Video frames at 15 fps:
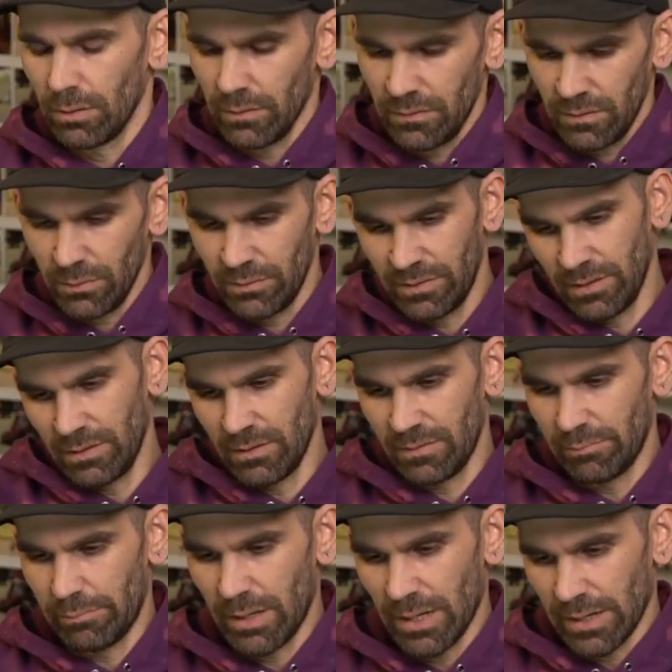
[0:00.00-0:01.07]
let's see what's in
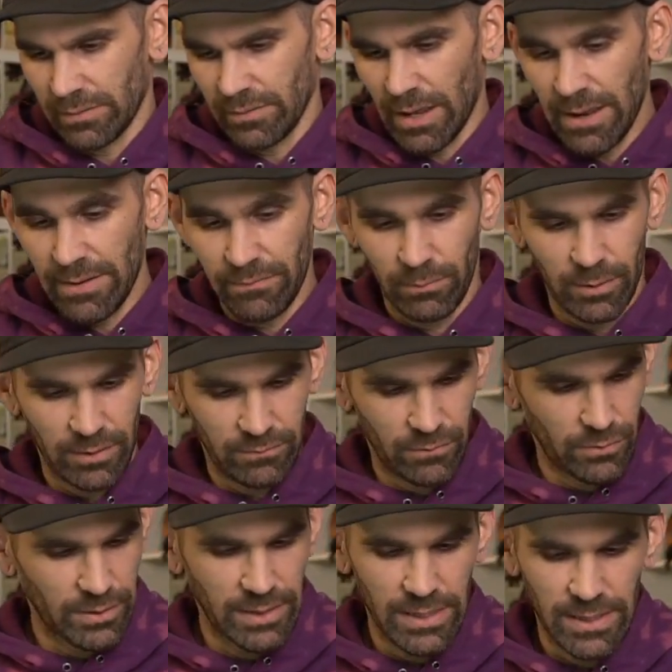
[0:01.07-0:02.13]
this box. I really have
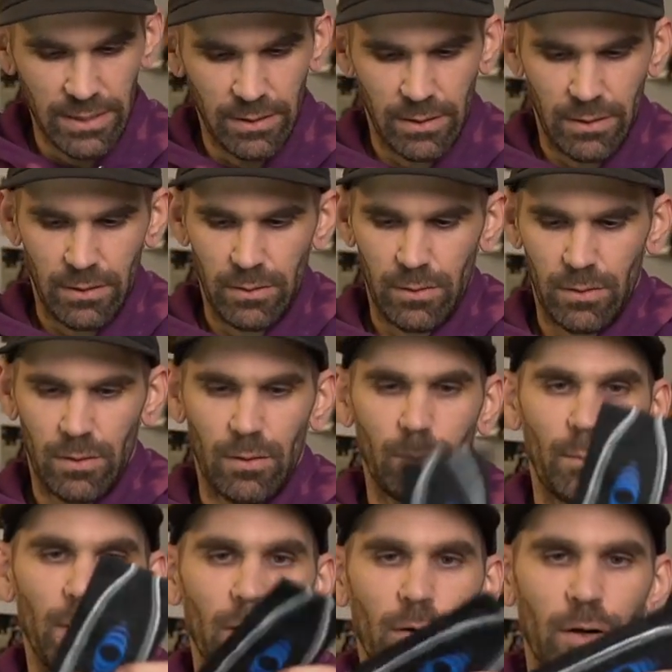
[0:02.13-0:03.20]
no idea.
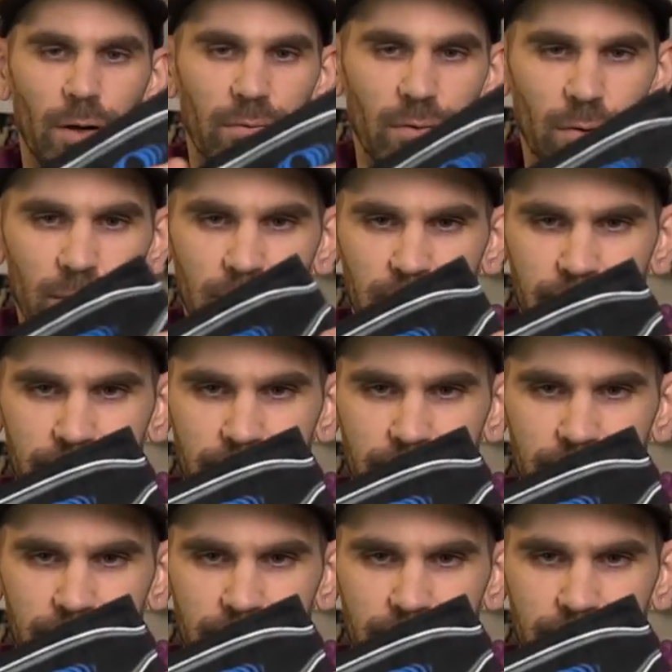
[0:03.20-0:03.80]
Barrel cover,